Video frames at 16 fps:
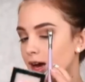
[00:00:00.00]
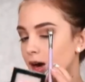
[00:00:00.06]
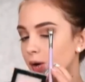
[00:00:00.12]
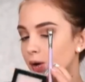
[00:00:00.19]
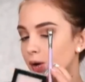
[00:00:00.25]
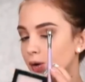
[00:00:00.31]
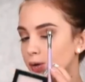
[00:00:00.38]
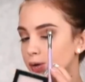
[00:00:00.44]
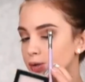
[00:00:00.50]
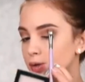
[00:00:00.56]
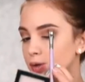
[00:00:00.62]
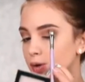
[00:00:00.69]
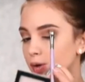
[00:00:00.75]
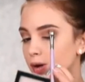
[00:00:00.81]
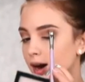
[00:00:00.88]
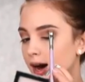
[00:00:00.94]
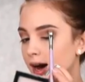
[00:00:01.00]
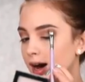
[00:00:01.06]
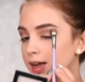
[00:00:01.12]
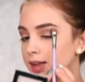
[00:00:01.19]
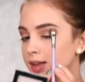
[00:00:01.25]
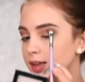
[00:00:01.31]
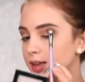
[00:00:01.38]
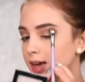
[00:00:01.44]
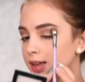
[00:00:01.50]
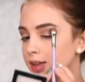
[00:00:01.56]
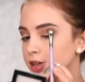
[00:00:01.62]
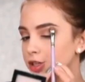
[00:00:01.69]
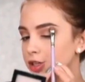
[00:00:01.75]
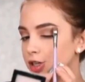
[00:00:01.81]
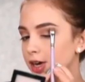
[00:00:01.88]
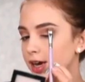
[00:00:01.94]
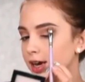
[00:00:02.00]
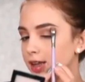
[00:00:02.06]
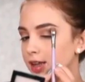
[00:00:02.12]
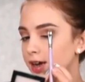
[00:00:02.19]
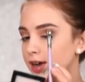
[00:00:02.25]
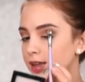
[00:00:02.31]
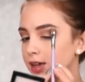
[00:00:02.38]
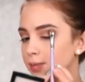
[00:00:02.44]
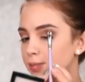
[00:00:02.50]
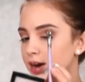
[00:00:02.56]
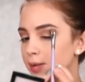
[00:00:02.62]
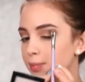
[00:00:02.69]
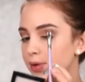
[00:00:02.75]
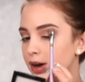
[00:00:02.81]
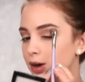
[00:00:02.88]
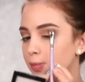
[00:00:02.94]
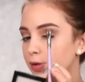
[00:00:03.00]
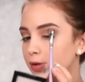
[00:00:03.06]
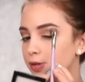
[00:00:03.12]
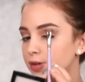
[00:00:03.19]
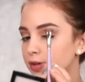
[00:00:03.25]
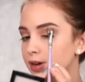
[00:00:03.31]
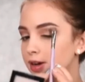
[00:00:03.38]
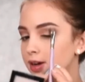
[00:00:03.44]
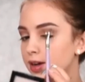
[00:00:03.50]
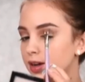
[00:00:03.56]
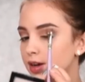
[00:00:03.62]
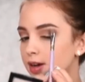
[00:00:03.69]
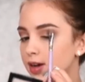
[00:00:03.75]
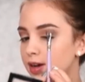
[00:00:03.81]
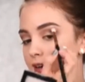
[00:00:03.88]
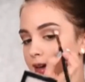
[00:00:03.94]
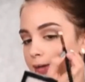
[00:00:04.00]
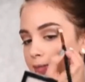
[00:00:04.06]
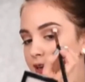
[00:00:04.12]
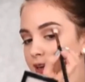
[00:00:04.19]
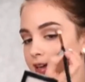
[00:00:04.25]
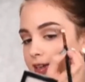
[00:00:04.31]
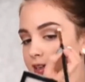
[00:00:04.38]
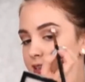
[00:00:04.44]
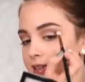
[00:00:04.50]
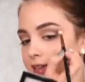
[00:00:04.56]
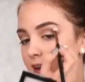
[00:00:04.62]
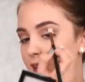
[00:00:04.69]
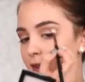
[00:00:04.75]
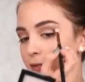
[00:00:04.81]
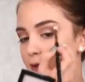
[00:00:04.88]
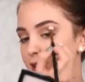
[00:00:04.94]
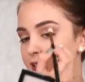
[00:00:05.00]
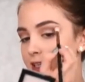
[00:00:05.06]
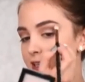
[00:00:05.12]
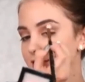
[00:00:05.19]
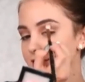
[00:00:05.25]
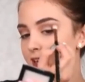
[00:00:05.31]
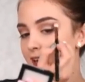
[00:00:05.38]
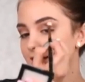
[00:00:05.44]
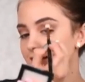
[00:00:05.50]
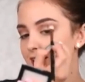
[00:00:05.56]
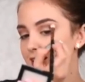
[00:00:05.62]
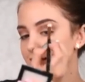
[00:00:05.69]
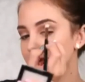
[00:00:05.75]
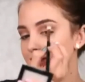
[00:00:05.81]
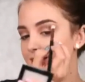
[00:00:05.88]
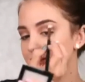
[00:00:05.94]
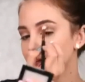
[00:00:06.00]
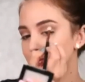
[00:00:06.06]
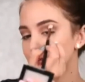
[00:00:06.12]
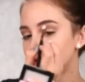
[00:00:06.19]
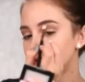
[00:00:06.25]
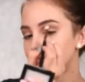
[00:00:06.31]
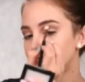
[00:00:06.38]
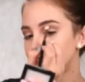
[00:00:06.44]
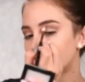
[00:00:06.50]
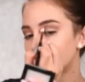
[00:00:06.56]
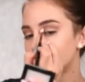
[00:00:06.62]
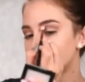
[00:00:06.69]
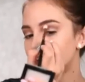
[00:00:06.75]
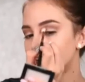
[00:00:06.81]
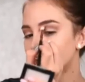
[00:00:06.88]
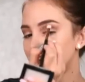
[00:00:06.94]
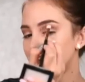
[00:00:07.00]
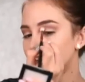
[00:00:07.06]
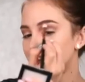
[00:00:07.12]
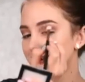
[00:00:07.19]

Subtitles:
I'll also add that shade under my brow bone. I'm like sandwiching that crease color.